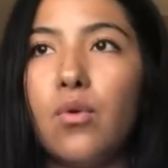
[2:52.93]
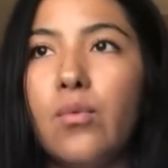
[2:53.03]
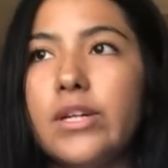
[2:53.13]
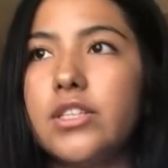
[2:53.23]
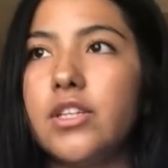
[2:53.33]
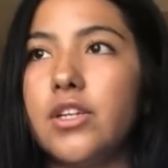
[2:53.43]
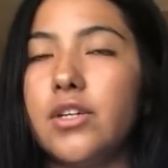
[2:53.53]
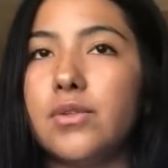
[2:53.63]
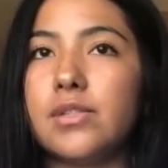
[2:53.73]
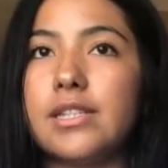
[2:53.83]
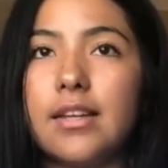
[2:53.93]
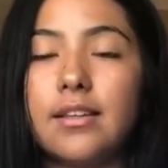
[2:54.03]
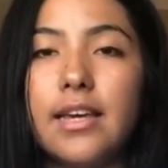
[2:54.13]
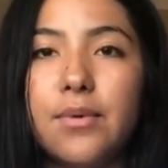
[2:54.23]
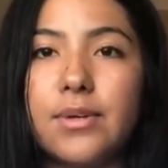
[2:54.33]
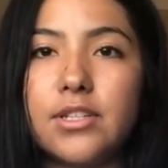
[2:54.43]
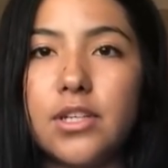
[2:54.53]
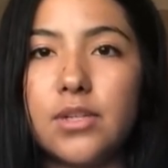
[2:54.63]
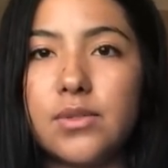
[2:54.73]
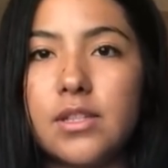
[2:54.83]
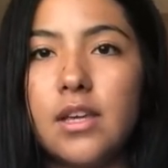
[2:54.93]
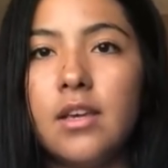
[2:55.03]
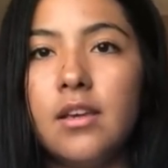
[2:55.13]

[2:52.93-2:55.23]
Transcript: when to use deadly and when to use